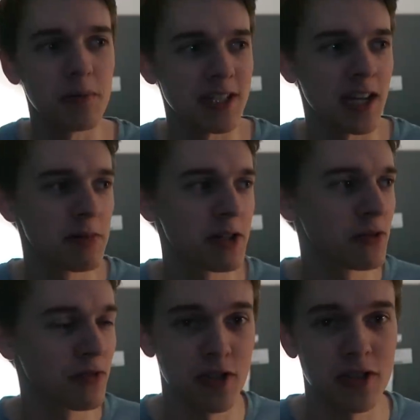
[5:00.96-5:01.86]
my time at
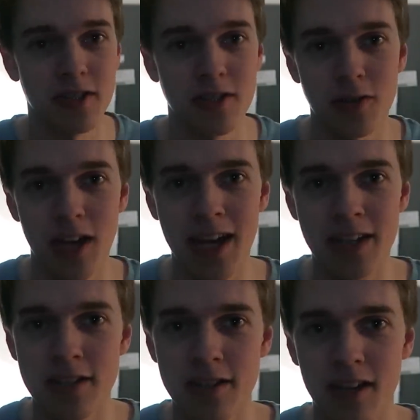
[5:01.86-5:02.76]
university is going to
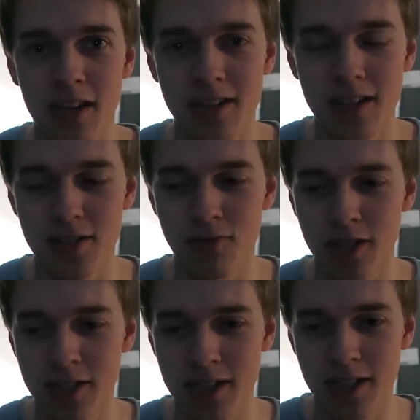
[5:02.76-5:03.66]
end, and that's
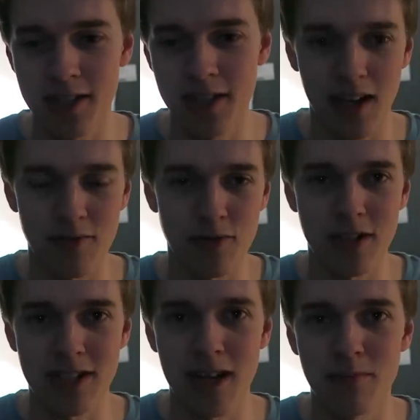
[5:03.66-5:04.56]
really sad. After
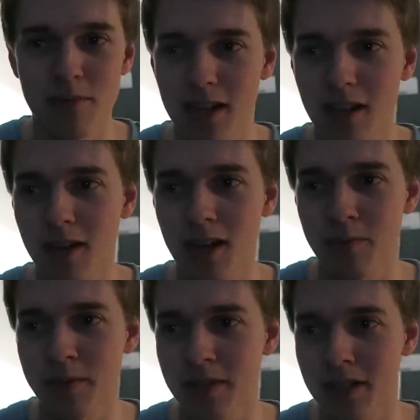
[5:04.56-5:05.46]
exams, I'll
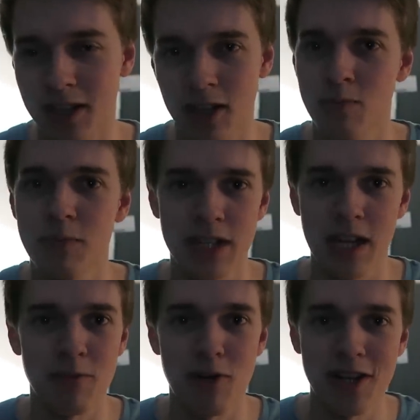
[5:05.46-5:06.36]
be in clubs
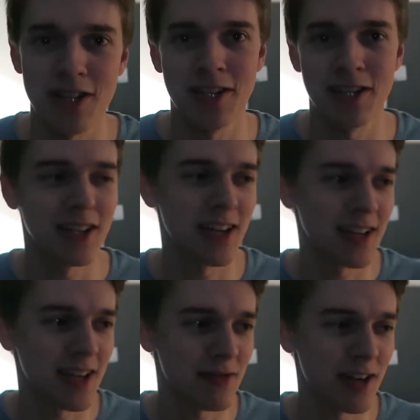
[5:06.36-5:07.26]
celebrating, and
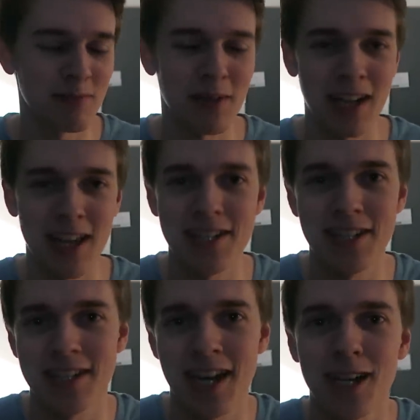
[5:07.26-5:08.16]
I'll have like my
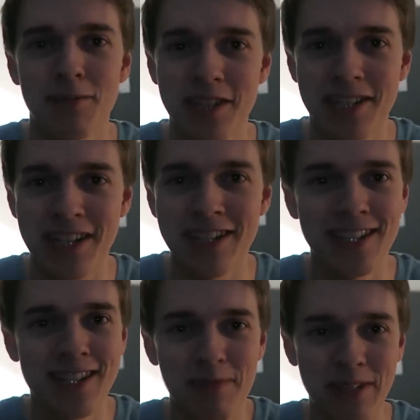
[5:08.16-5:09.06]
last time in
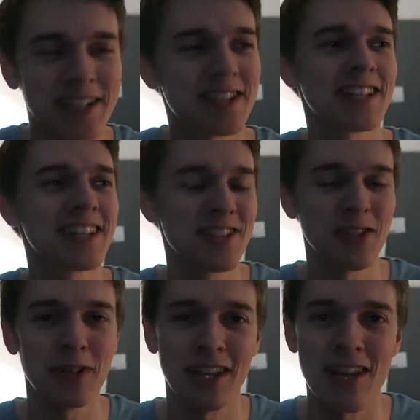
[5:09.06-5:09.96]
Cindy's. I'll be in Cindy's
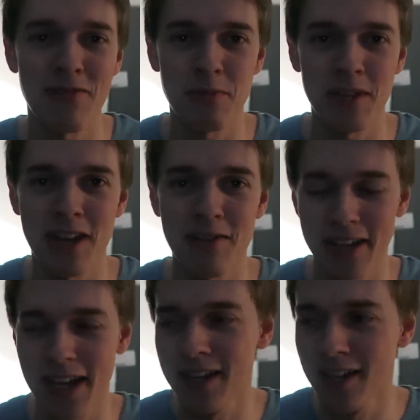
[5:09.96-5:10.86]
knowing I'll never be there
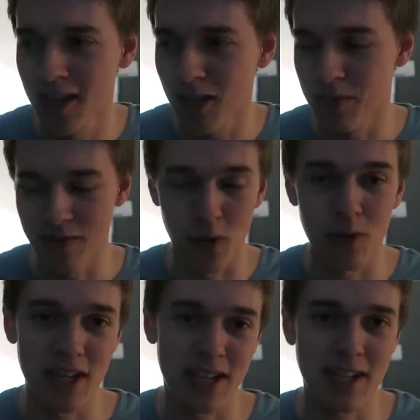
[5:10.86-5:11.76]
again.
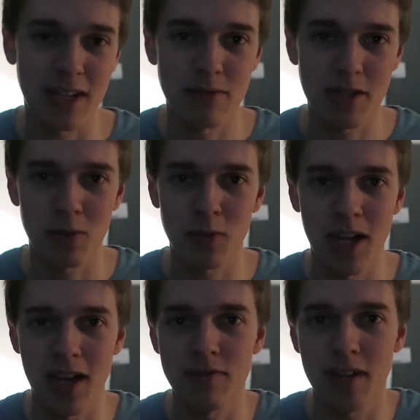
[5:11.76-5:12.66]
Before the exams, I'm going
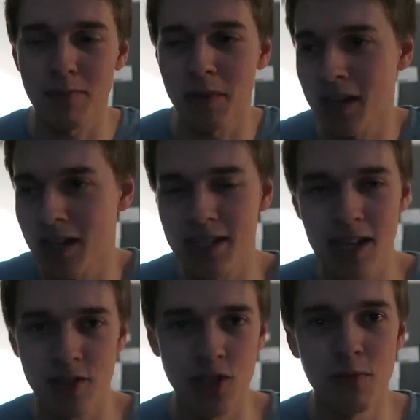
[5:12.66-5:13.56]
to have like my last
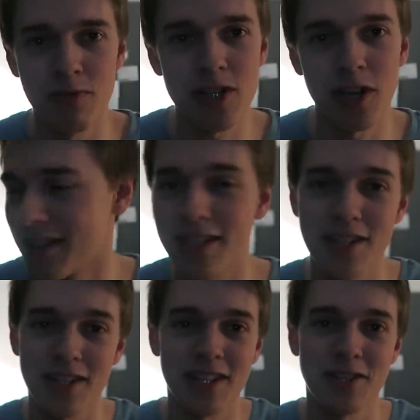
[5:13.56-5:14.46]
ever supervision. This
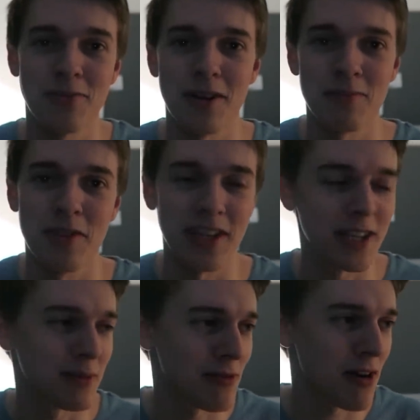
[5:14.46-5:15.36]
is what I'm
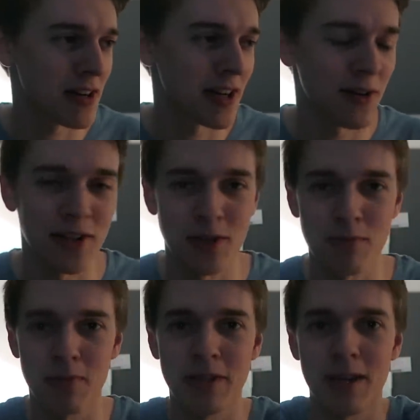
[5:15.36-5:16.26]
thinking about right now. I should
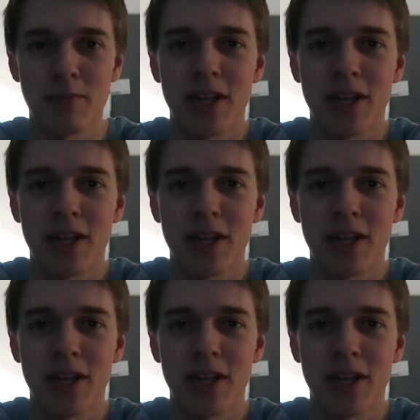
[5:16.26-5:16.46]
probably get